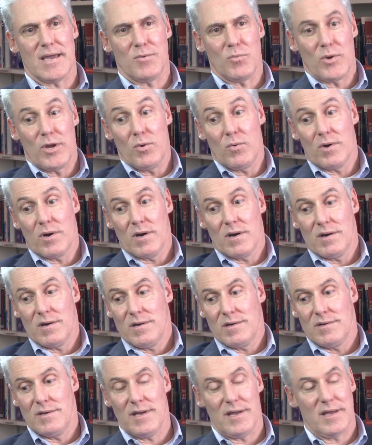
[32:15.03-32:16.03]
we
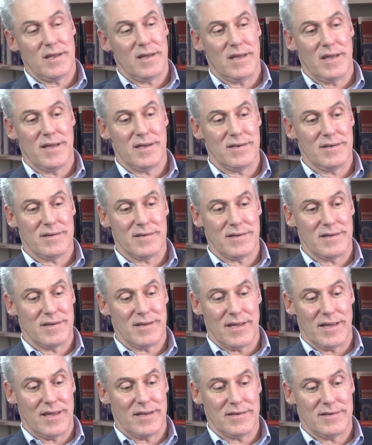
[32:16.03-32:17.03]
were, and
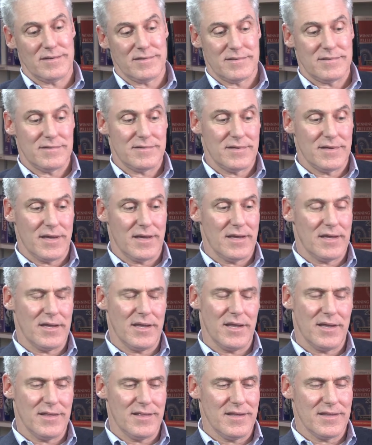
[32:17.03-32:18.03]

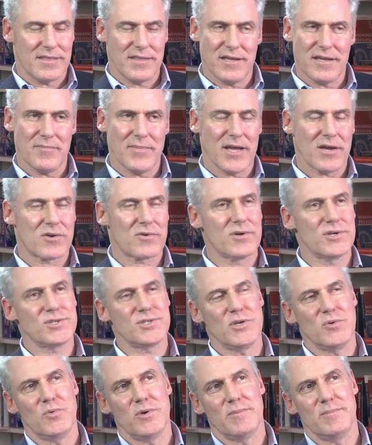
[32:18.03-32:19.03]
the thing about
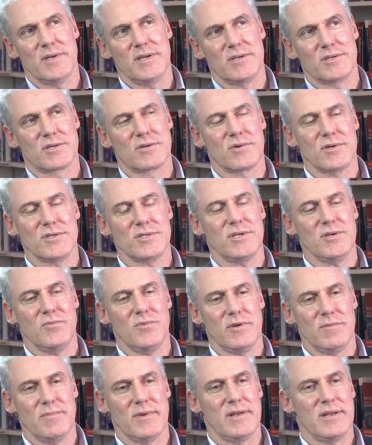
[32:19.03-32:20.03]
Christine Whitman is Christine
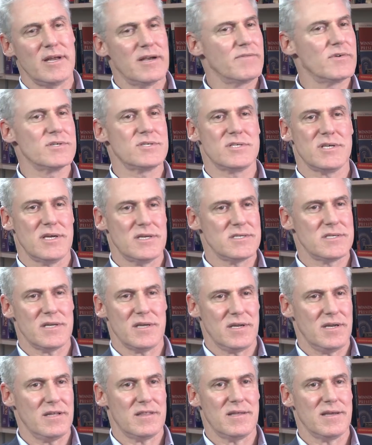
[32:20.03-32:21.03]
Whitman never says
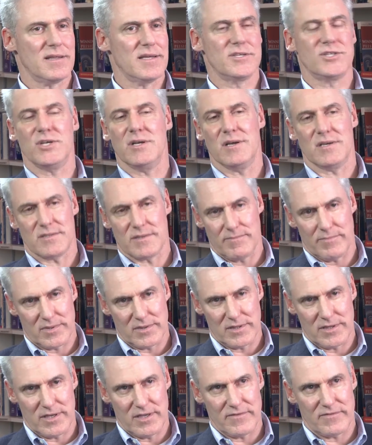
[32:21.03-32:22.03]
anything that she doesn't
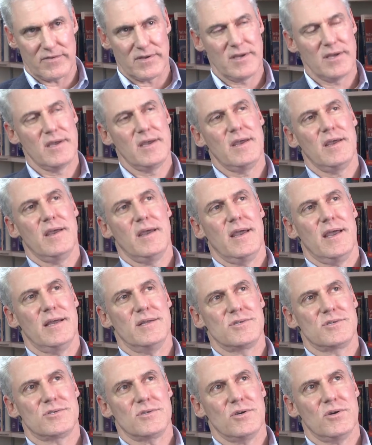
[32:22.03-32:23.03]
believe.
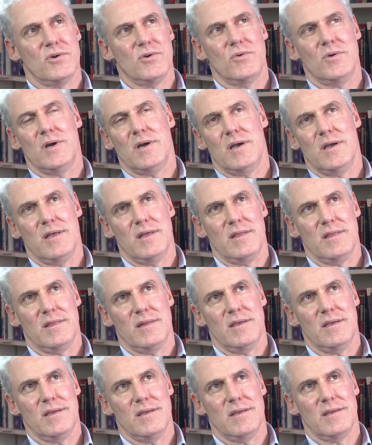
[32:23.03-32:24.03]
And so
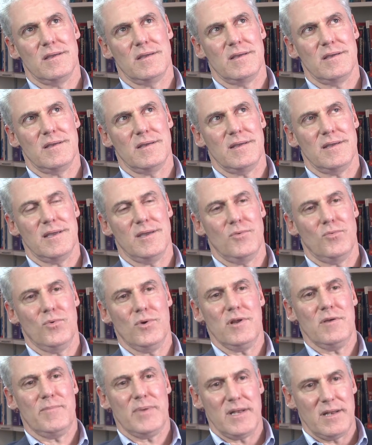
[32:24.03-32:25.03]
it
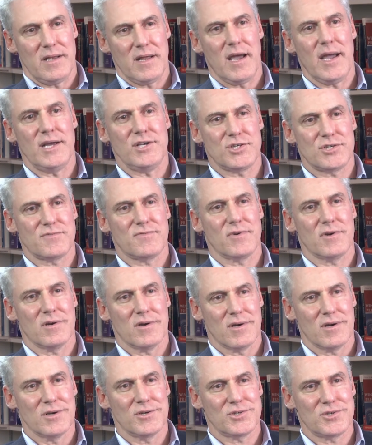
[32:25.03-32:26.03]
would have been nice for
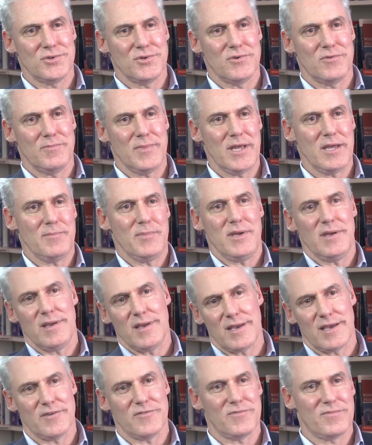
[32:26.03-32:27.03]
her to maybe
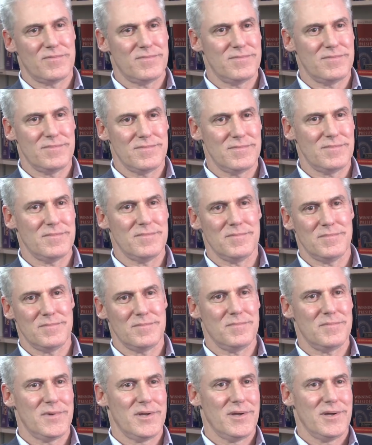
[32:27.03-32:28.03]
have,
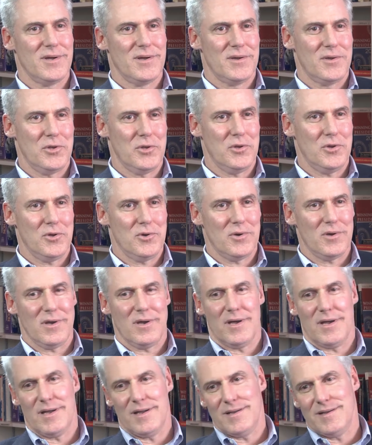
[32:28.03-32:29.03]
you
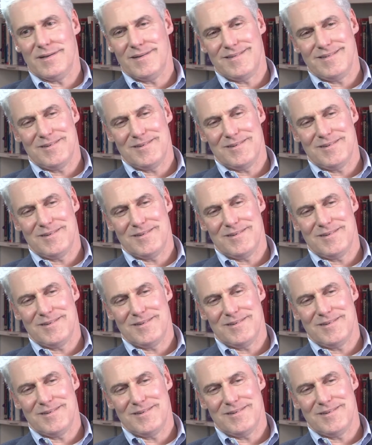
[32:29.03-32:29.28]
know,